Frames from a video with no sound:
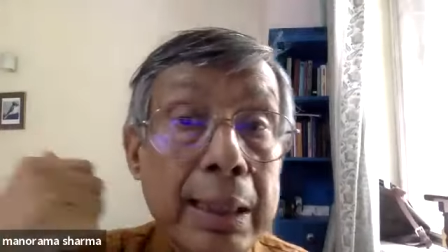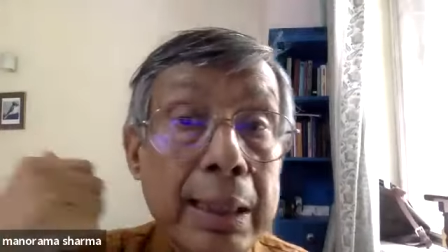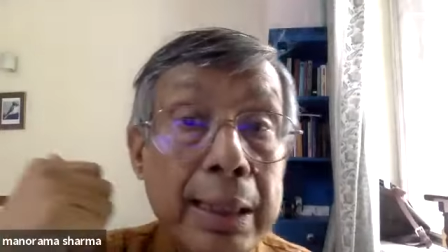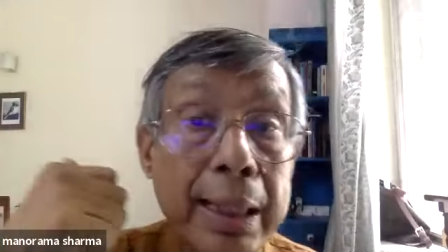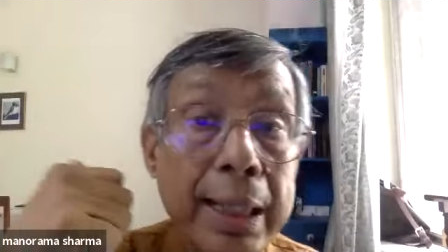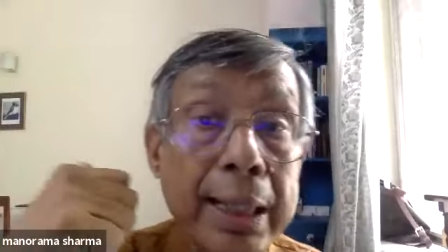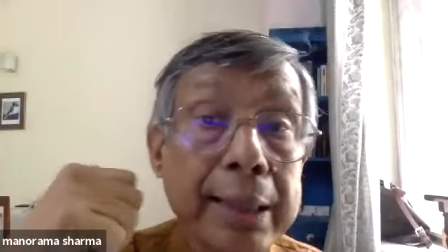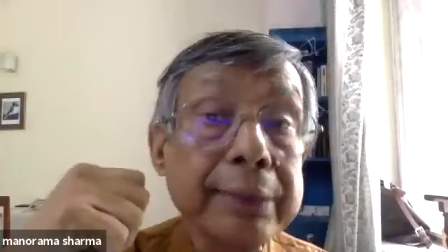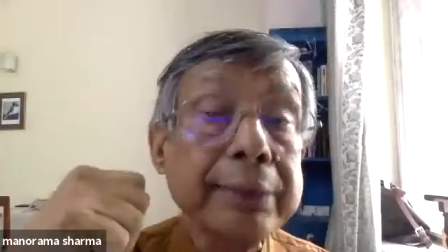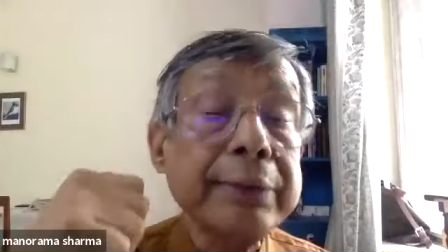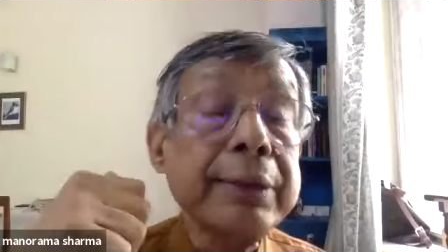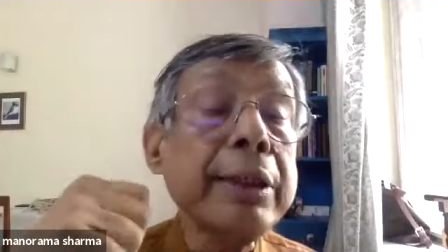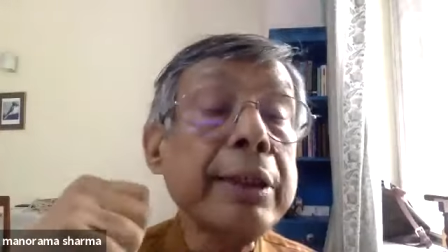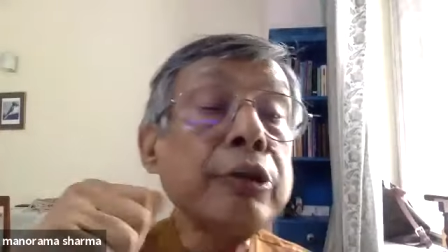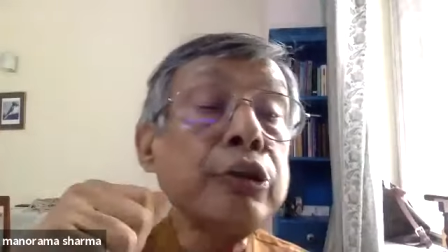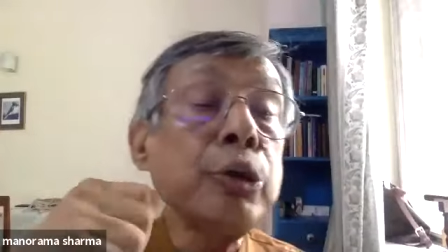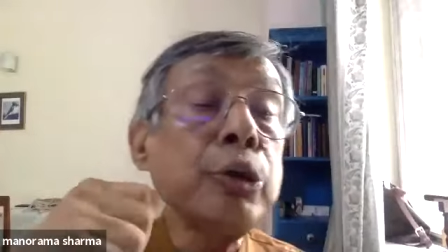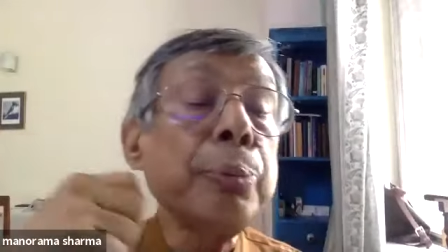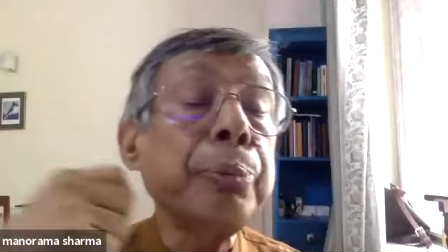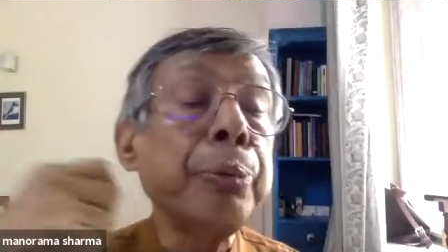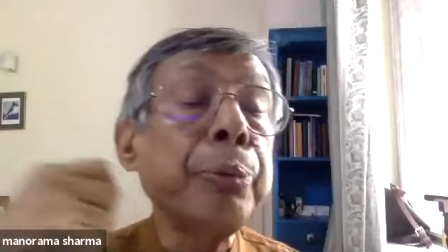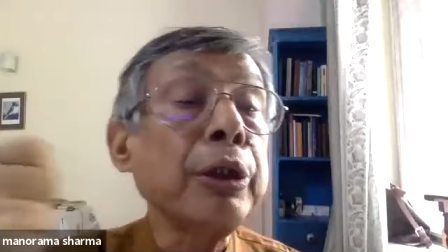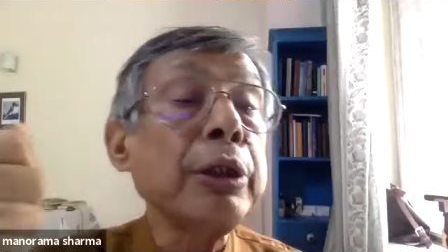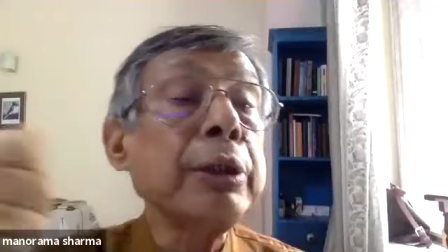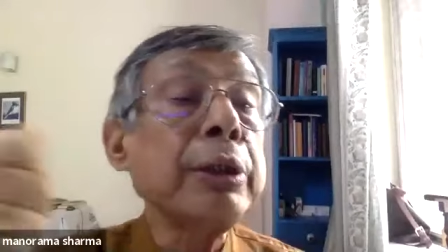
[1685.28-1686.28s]
Access to
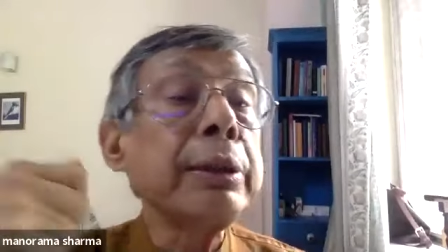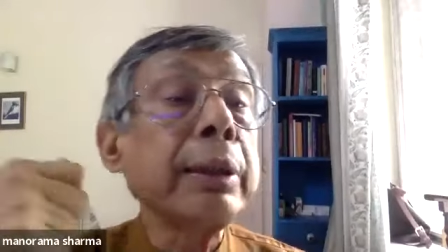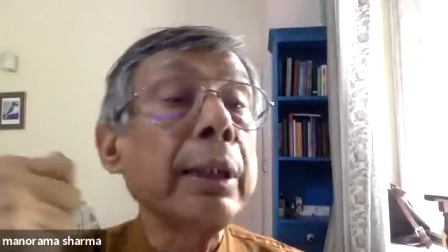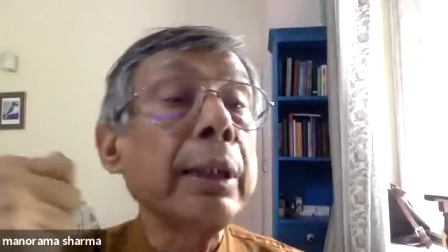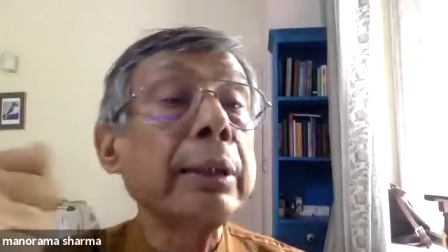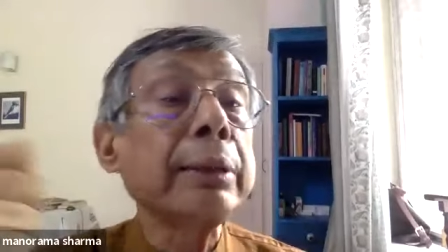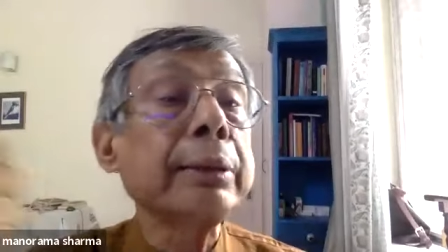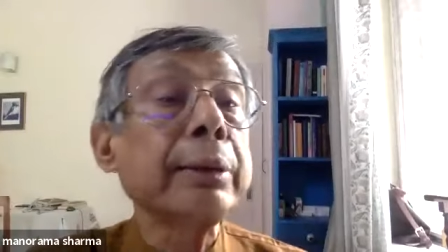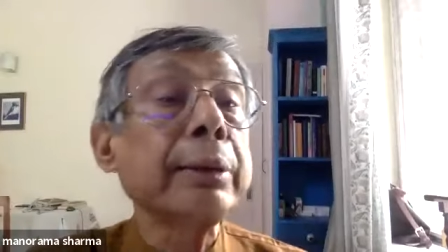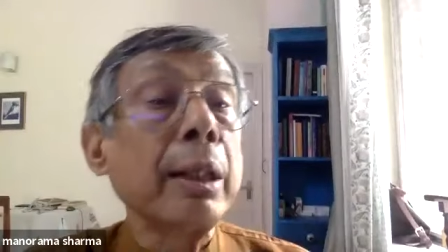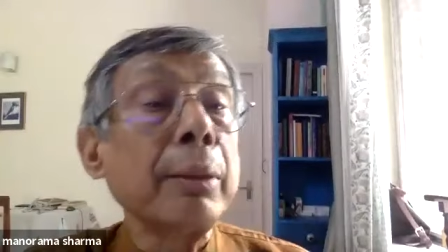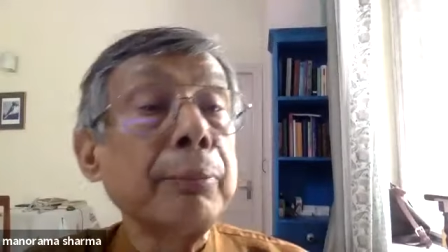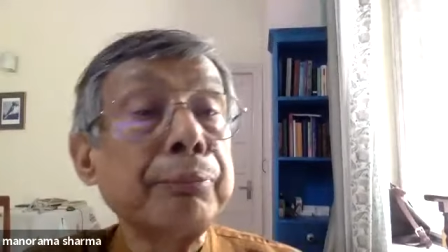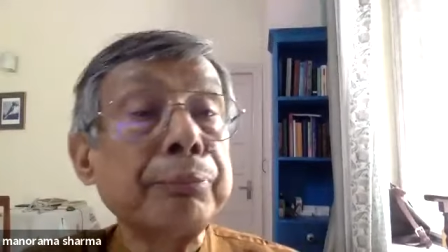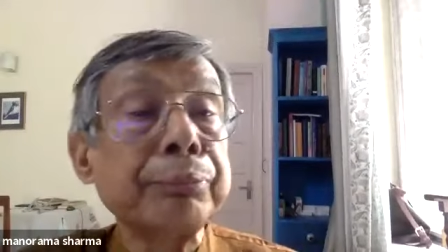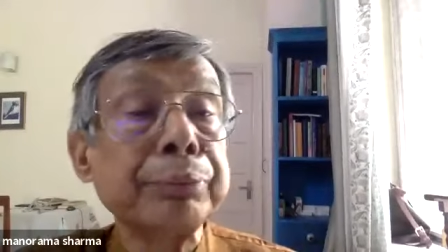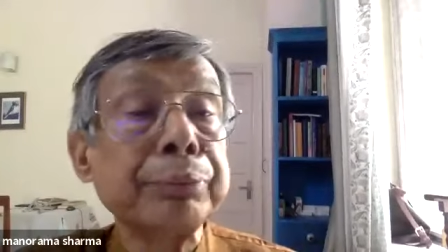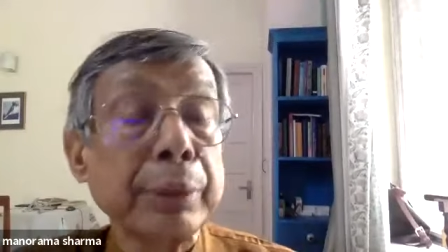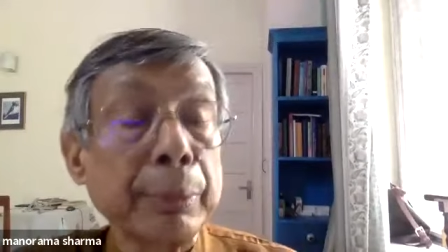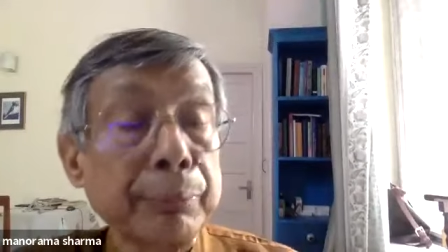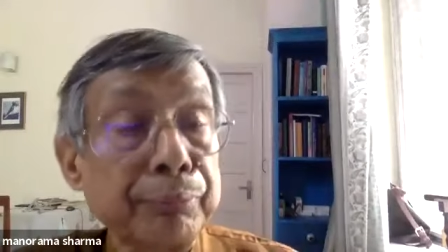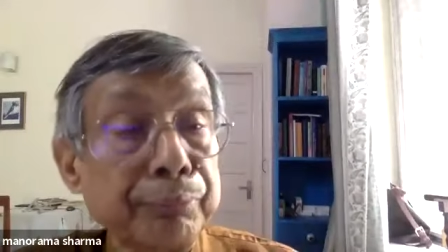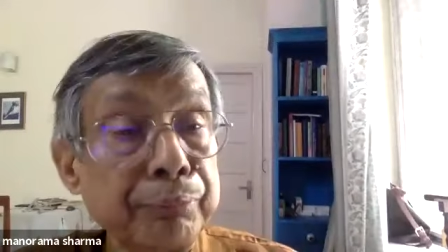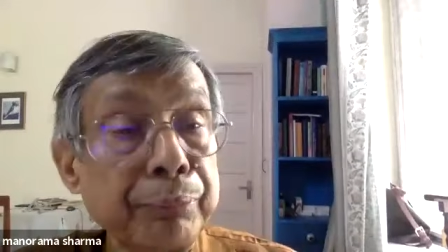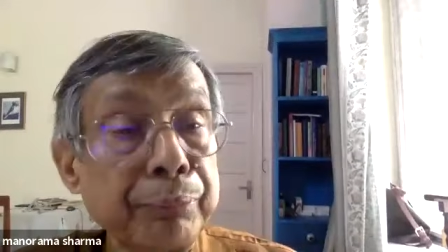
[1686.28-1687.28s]
political
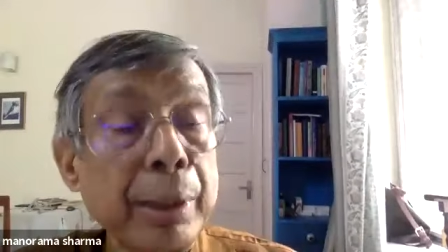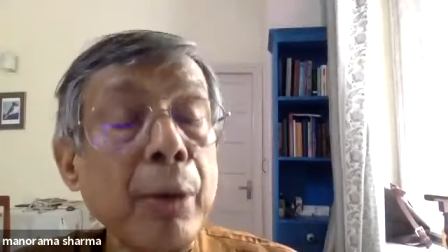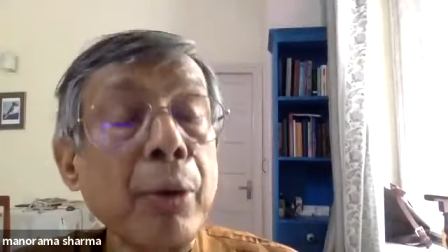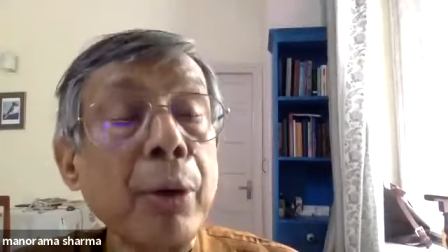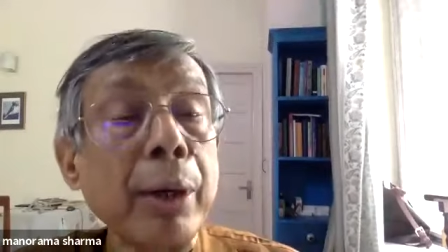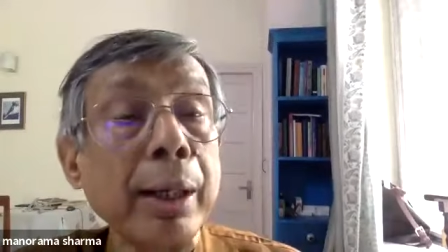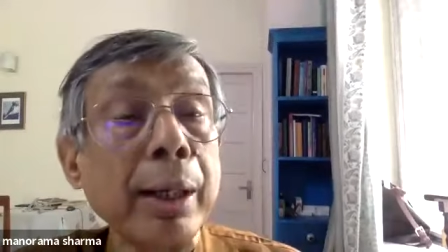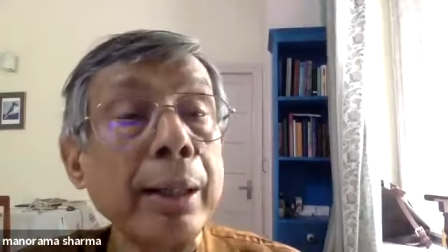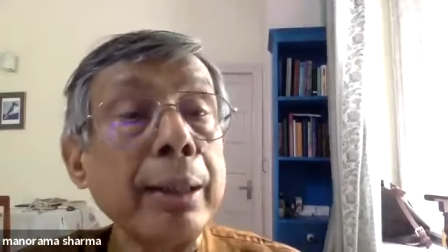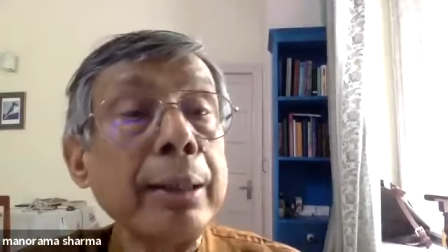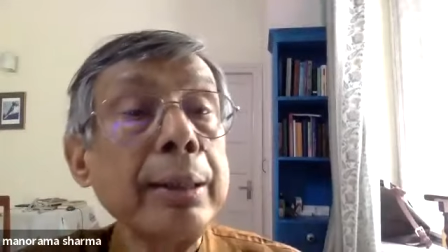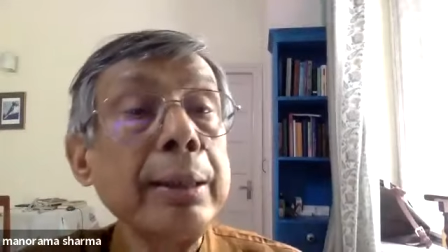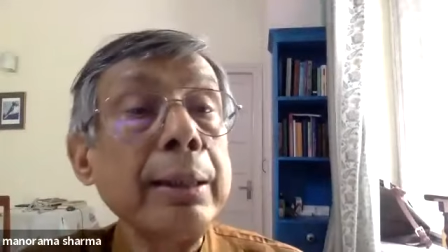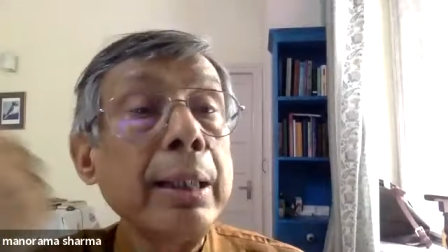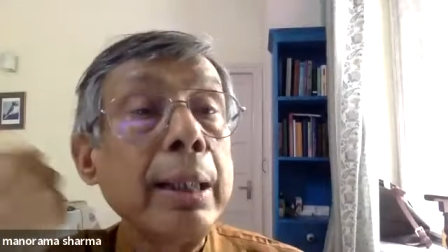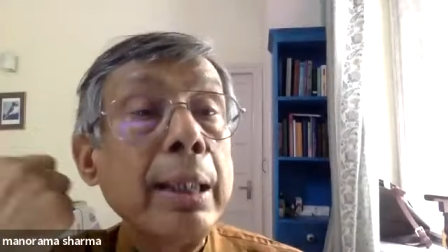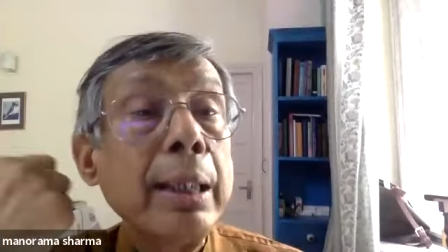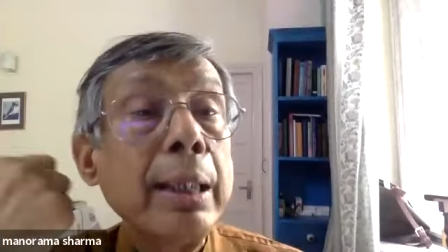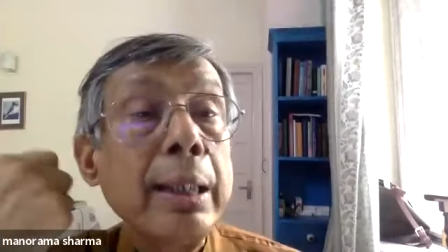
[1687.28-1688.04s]
power